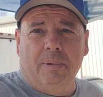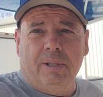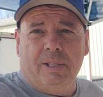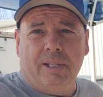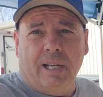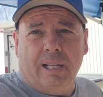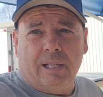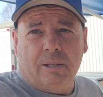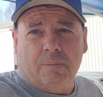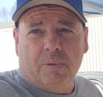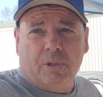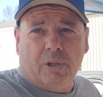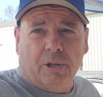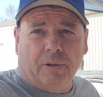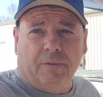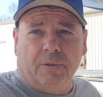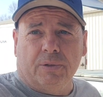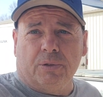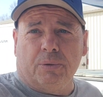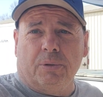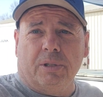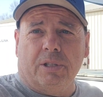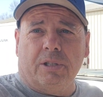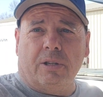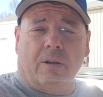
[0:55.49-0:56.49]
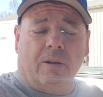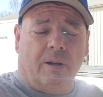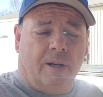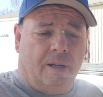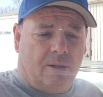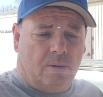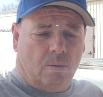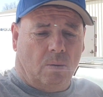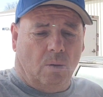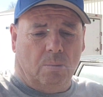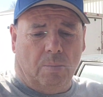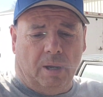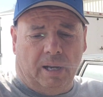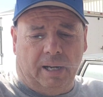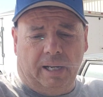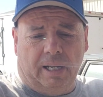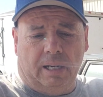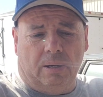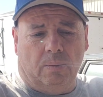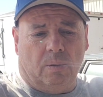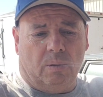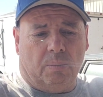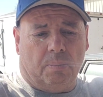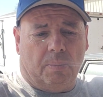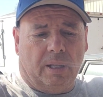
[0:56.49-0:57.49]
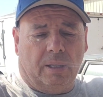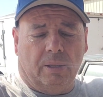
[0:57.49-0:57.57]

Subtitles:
It's got some surface rust on it, so I might hit it with